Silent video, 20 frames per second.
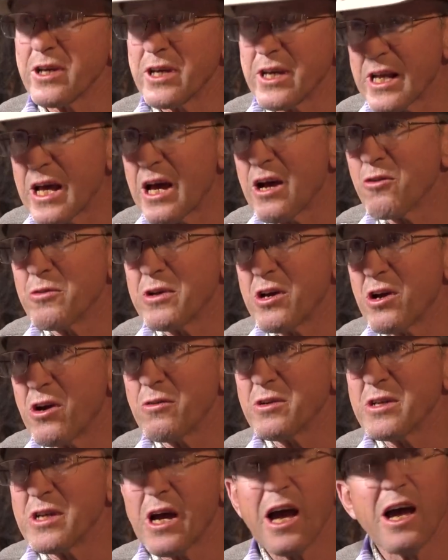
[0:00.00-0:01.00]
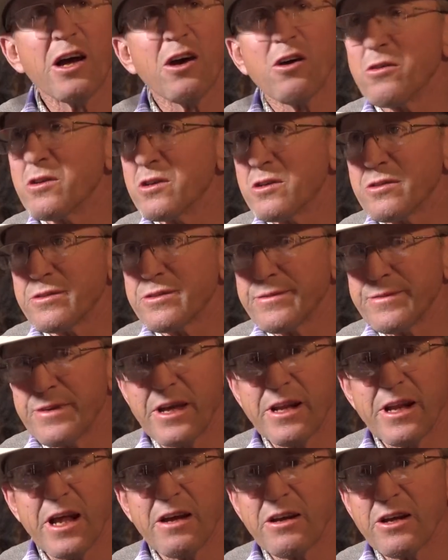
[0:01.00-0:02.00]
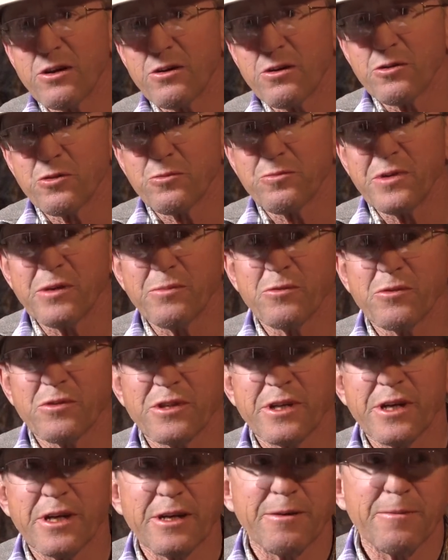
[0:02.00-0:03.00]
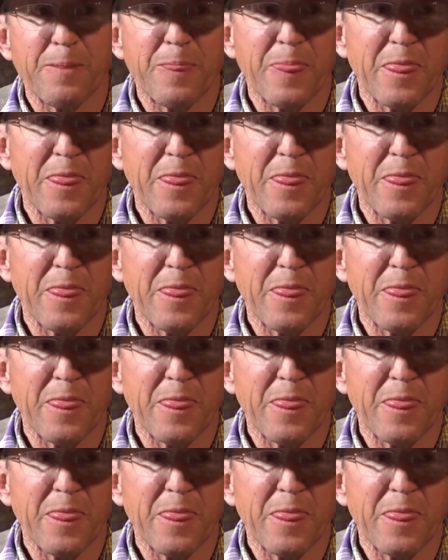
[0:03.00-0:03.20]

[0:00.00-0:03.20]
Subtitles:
again, I always, and I hear other people say it,